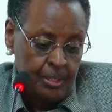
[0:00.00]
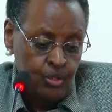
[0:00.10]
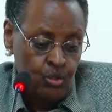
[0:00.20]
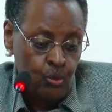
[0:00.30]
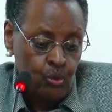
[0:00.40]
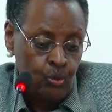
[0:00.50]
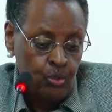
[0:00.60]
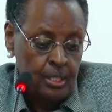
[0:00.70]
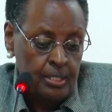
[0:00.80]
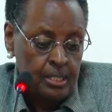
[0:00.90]
So
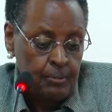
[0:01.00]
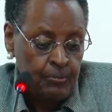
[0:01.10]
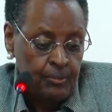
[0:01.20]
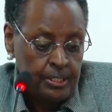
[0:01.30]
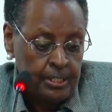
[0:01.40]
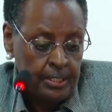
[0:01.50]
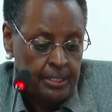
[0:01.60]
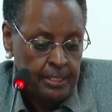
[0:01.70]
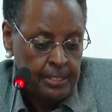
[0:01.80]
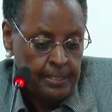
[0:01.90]
those are some of the
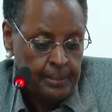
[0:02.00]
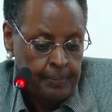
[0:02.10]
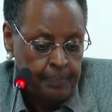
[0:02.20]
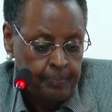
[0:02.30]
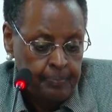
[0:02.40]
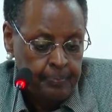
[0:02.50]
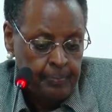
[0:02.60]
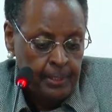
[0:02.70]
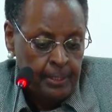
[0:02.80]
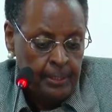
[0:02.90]
charges.
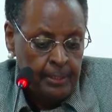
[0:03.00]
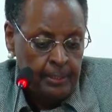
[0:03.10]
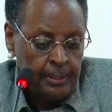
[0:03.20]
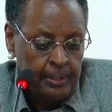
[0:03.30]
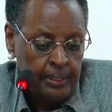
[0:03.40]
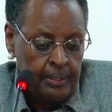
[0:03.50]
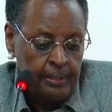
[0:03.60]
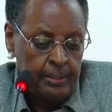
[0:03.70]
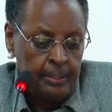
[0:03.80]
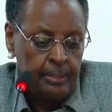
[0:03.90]

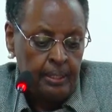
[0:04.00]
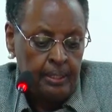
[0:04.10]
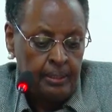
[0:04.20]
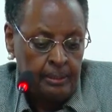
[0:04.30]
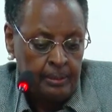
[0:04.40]
Then there are